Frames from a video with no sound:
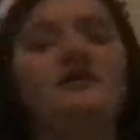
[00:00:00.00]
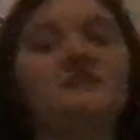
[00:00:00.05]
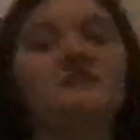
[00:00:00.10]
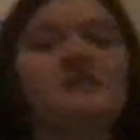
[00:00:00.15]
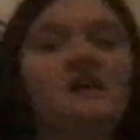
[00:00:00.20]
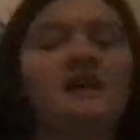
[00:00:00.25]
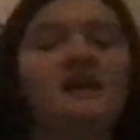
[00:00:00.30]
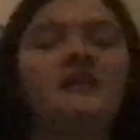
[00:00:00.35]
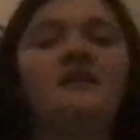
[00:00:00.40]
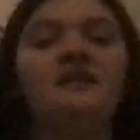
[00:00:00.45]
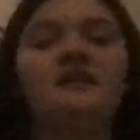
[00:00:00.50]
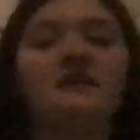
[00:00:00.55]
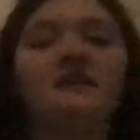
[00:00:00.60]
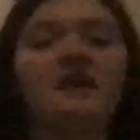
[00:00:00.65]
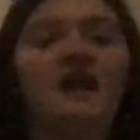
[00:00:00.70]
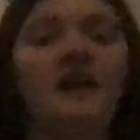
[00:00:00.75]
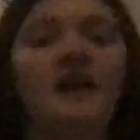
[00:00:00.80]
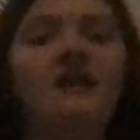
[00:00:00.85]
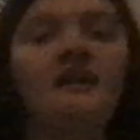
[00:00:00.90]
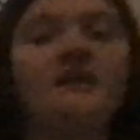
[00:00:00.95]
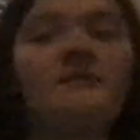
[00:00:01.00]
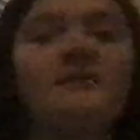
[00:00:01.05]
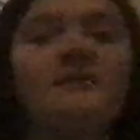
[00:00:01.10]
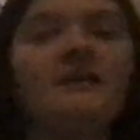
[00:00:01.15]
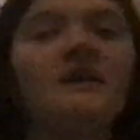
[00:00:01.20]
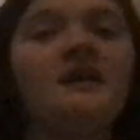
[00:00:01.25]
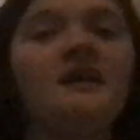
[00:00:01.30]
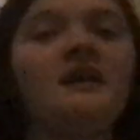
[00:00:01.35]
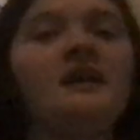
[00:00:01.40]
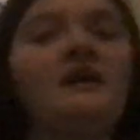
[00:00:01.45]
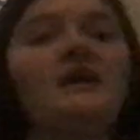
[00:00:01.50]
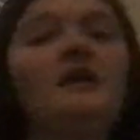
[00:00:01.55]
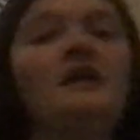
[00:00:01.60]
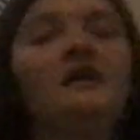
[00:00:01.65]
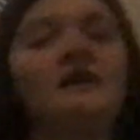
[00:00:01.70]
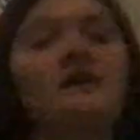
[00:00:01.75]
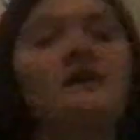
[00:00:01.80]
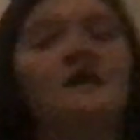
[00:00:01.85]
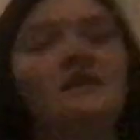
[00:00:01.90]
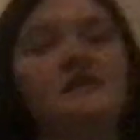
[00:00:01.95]
And the
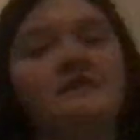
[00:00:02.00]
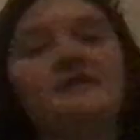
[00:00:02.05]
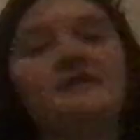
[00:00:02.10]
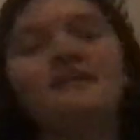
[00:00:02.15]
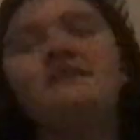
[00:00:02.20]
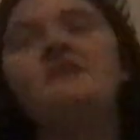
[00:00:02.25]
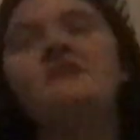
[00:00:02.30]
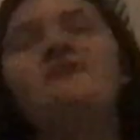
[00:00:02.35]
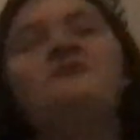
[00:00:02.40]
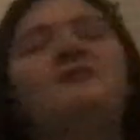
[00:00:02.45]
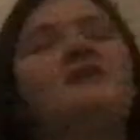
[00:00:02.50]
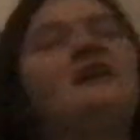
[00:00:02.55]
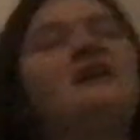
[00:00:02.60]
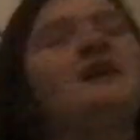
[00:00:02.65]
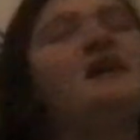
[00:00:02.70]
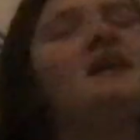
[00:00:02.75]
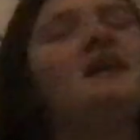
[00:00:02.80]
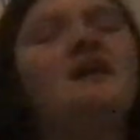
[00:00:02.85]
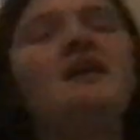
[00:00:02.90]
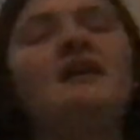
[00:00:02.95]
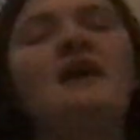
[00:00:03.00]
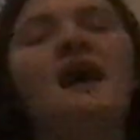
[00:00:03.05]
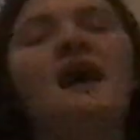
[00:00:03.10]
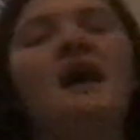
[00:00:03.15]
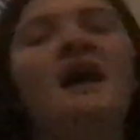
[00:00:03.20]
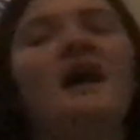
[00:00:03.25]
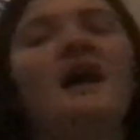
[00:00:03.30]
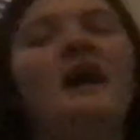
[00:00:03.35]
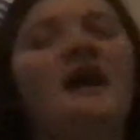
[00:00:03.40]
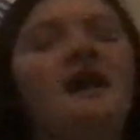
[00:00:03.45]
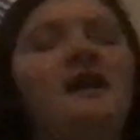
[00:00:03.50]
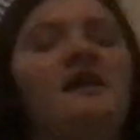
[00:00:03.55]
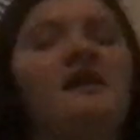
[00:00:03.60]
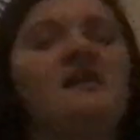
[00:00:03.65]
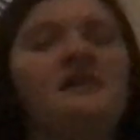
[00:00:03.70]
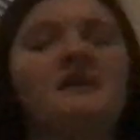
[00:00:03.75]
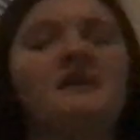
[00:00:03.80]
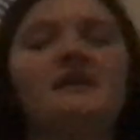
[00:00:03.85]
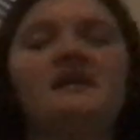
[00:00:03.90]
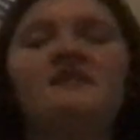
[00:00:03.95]
enemy is defeated.
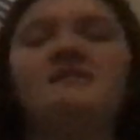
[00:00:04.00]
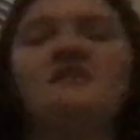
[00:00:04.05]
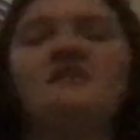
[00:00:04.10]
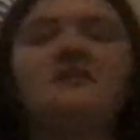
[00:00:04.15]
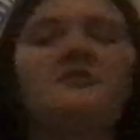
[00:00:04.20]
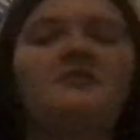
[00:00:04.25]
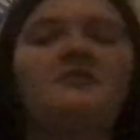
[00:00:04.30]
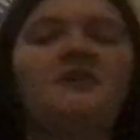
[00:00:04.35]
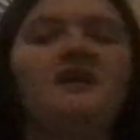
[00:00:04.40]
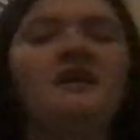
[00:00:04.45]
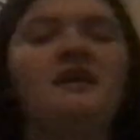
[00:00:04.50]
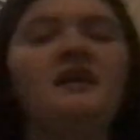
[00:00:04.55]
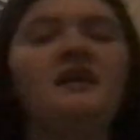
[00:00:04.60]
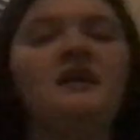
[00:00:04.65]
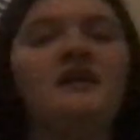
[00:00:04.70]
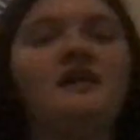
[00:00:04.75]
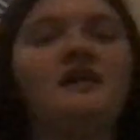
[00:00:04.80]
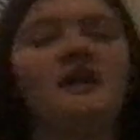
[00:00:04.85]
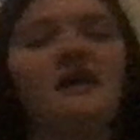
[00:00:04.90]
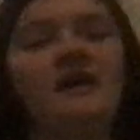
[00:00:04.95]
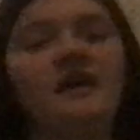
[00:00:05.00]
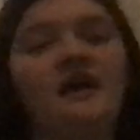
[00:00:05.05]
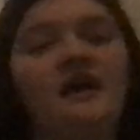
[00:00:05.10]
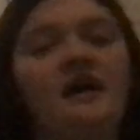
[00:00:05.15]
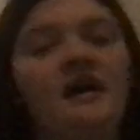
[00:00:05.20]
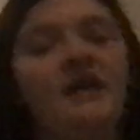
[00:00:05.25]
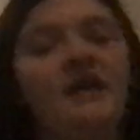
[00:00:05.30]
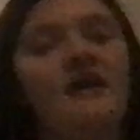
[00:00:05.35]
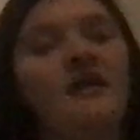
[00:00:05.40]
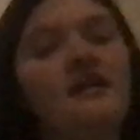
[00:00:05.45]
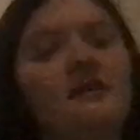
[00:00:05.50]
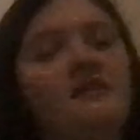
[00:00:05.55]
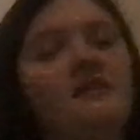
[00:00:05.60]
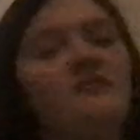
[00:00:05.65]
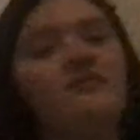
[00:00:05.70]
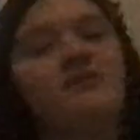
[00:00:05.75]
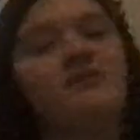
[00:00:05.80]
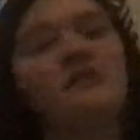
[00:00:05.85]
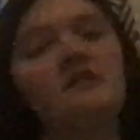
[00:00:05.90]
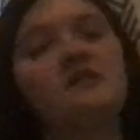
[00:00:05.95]
Is defeated.
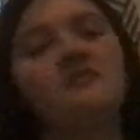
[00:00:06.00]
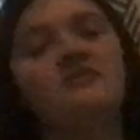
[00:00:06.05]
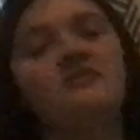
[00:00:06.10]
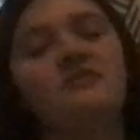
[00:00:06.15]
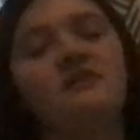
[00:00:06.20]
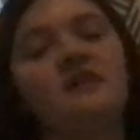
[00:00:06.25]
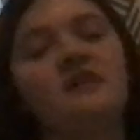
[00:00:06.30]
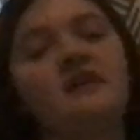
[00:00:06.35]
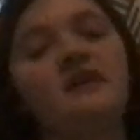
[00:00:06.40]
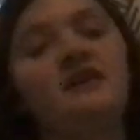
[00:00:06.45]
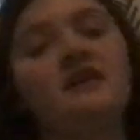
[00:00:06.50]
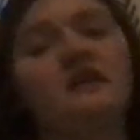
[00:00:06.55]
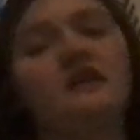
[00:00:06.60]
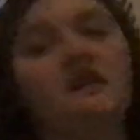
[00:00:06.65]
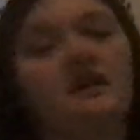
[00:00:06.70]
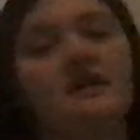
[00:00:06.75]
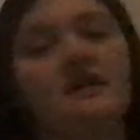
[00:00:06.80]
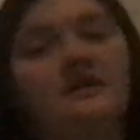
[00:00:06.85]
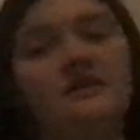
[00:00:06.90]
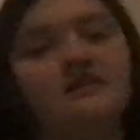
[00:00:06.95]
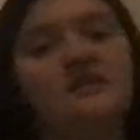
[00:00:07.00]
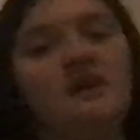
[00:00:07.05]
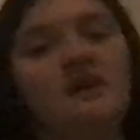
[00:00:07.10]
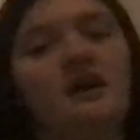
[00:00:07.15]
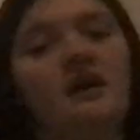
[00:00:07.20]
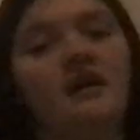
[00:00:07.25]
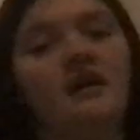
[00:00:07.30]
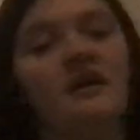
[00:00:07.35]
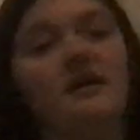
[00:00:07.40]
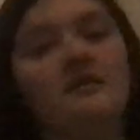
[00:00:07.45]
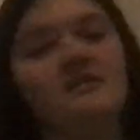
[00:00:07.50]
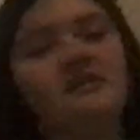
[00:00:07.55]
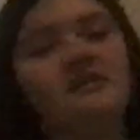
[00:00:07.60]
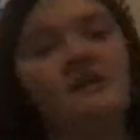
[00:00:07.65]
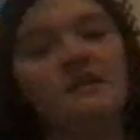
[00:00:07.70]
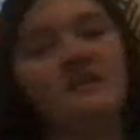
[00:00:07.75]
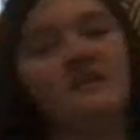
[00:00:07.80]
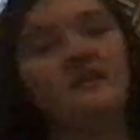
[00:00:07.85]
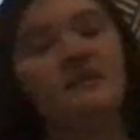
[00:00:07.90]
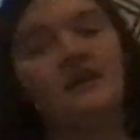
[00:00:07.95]
Victory is ours,
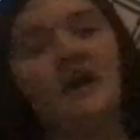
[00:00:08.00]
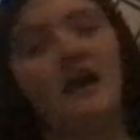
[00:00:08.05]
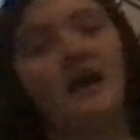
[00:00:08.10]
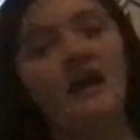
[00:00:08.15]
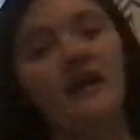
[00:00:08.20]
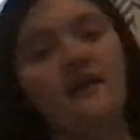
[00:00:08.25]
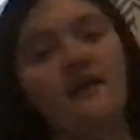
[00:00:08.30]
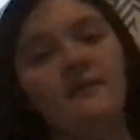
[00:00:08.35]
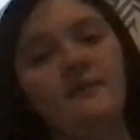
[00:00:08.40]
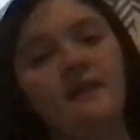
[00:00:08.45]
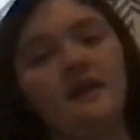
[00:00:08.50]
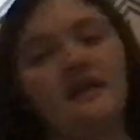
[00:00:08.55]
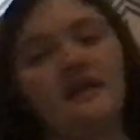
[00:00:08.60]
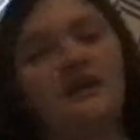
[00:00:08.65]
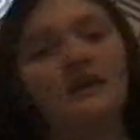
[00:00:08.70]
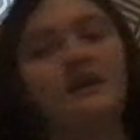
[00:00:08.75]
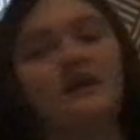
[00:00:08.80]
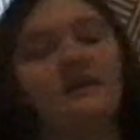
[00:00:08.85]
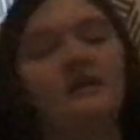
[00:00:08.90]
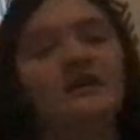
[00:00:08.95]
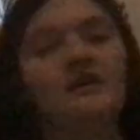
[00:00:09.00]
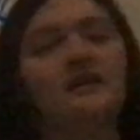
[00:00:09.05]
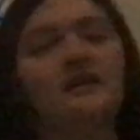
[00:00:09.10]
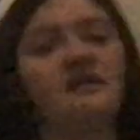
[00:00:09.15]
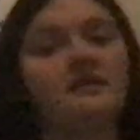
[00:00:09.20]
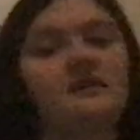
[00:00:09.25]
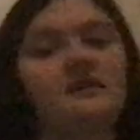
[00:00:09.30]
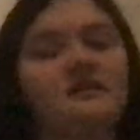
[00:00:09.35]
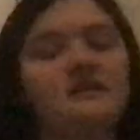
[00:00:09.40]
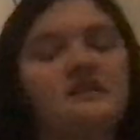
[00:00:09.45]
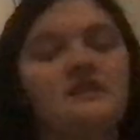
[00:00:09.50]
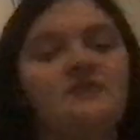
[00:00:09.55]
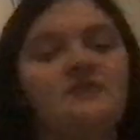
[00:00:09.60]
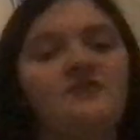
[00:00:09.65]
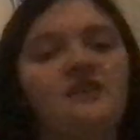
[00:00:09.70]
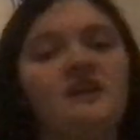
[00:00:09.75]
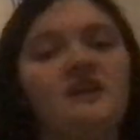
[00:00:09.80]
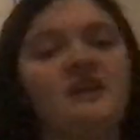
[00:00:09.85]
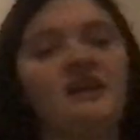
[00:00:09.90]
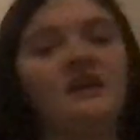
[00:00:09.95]
and the enemy is
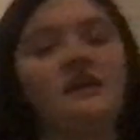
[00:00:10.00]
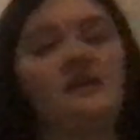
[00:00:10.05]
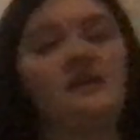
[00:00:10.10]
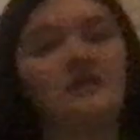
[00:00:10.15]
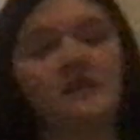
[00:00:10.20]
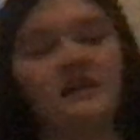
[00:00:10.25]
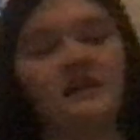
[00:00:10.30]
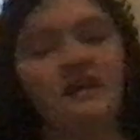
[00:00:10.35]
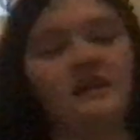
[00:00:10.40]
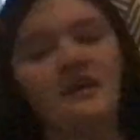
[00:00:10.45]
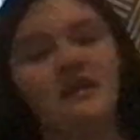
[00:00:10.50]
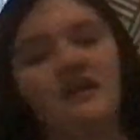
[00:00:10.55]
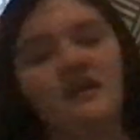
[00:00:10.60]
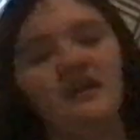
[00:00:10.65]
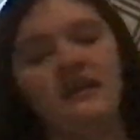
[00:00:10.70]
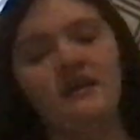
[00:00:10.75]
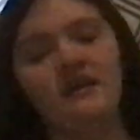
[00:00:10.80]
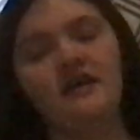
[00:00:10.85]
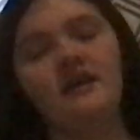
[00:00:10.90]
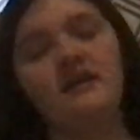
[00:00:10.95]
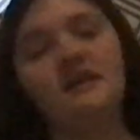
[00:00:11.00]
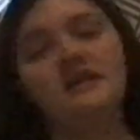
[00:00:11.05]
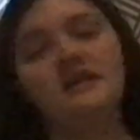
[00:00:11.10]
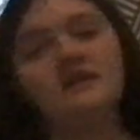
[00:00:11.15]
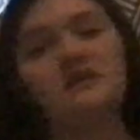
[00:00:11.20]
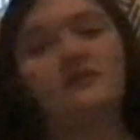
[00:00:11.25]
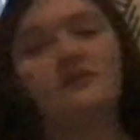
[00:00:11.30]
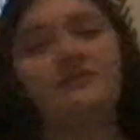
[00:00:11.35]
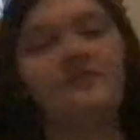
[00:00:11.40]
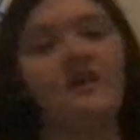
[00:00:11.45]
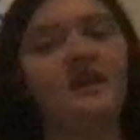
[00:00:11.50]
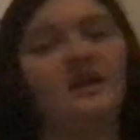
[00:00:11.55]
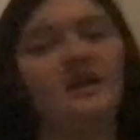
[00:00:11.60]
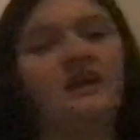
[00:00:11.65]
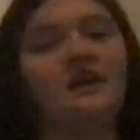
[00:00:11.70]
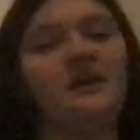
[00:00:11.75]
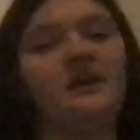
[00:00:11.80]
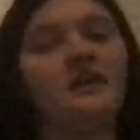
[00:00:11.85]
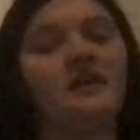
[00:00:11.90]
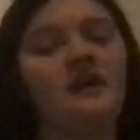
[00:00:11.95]
defeated. Is
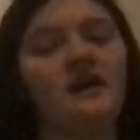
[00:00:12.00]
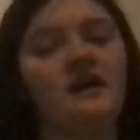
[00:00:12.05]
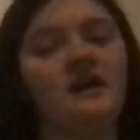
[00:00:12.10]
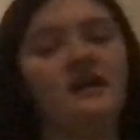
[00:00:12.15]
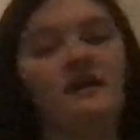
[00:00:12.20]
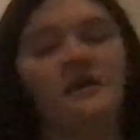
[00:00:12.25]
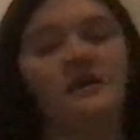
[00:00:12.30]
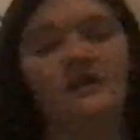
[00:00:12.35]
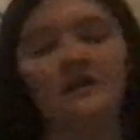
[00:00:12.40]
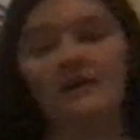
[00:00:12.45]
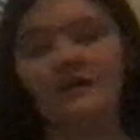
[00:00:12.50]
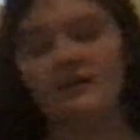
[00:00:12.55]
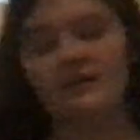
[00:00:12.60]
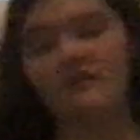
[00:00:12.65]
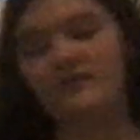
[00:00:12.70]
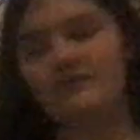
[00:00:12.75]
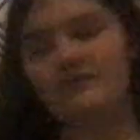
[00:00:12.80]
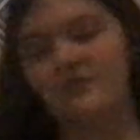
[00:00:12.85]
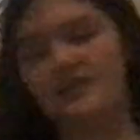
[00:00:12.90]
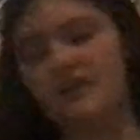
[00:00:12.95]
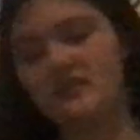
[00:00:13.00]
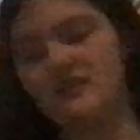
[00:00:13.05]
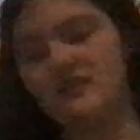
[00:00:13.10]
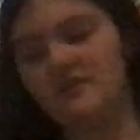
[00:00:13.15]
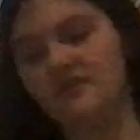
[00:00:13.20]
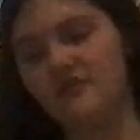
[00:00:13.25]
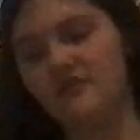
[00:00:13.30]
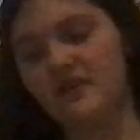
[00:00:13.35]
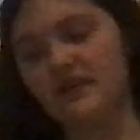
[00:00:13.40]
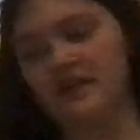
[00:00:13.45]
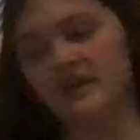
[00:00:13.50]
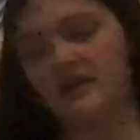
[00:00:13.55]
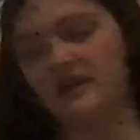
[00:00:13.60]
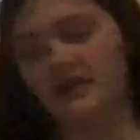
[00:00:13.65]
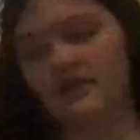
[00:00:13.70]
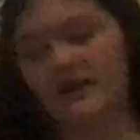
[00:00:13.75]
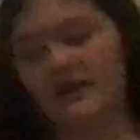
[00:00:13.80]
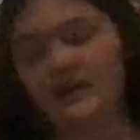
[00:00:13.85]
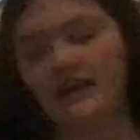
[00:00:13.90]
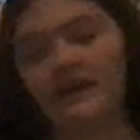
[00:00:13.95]
defeated. Victory
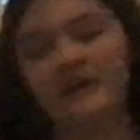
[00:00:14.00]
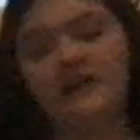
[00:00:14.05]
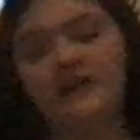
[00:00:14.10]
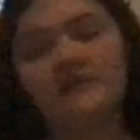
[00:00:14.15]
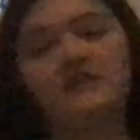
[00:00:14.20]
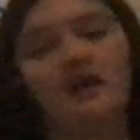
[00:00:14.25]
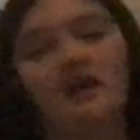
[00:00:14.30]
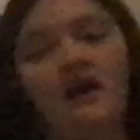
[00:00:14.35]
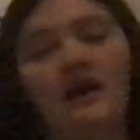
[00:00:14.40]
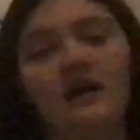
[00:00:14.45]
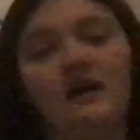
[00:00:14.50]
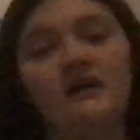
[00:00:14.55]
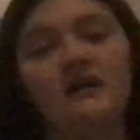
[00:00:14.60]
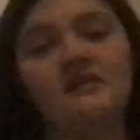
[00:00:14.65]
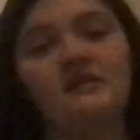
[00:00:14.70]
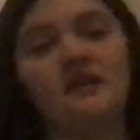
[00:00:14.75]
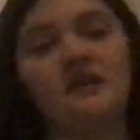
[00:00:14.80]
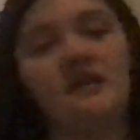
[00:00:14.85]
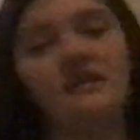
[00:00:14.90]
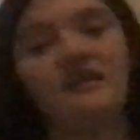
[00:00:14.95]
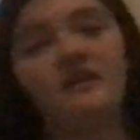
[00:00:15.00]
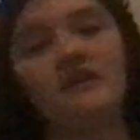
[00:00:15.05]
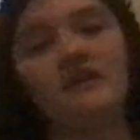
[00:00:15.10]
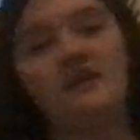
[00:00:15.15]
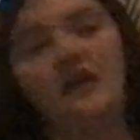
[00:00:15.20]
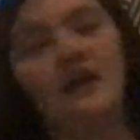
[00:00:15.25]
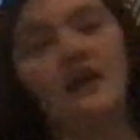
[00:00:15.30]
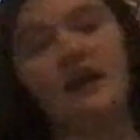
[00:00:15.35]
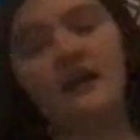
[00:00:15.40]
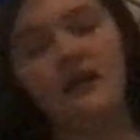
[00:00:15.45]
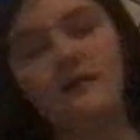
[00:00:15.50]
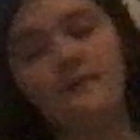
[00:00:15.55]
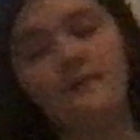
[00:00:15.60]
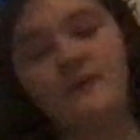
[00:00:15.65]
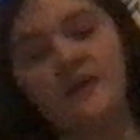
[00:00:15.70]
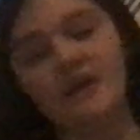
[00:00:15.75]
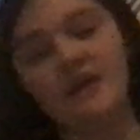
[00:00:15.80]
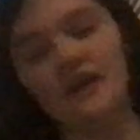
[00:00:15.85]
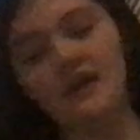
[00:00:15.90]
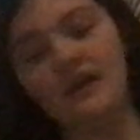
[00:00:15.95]
is ours, and the
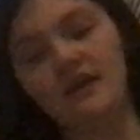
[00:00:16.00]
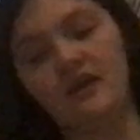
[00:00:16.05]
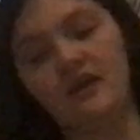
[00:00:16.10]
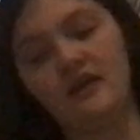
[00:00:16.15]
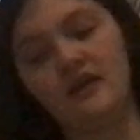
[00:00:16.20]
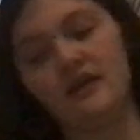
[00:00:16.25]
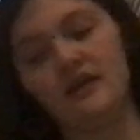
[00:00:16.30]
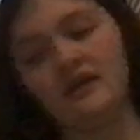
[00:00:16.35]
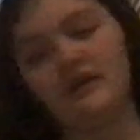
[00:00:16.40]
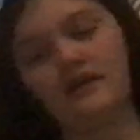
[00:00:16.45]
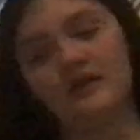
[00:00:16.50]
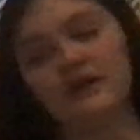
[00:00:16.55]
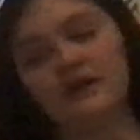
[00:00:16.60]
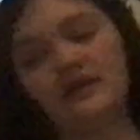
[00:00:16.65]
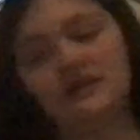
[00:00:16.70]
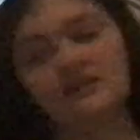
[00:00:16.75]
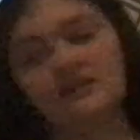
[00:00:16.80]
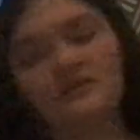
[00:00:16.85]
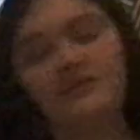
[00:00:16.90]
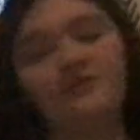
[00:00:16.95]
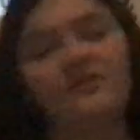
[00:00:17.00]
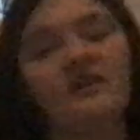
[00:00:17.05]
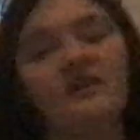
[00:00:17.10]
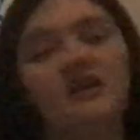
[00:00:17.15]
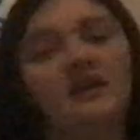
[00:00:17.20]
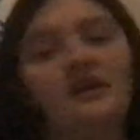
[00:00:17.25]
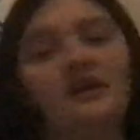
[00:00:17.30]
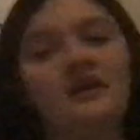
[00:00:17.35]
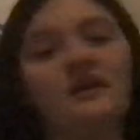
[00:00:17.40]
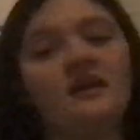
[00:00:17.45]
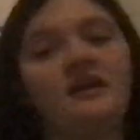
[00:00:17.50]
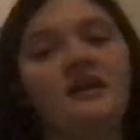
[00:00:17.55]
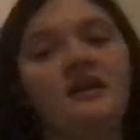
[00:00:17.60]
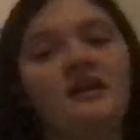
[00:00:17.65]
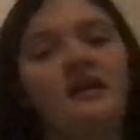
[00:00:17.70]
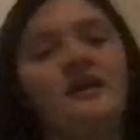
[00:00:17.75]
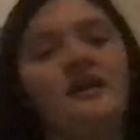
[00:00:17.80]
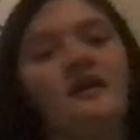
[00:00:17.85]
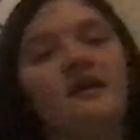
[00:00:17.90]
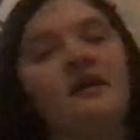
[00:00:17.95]
enemy is
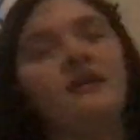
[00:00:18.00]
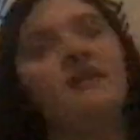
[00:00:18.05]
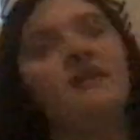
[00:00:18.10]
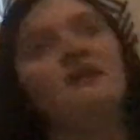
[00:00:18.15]
defeated.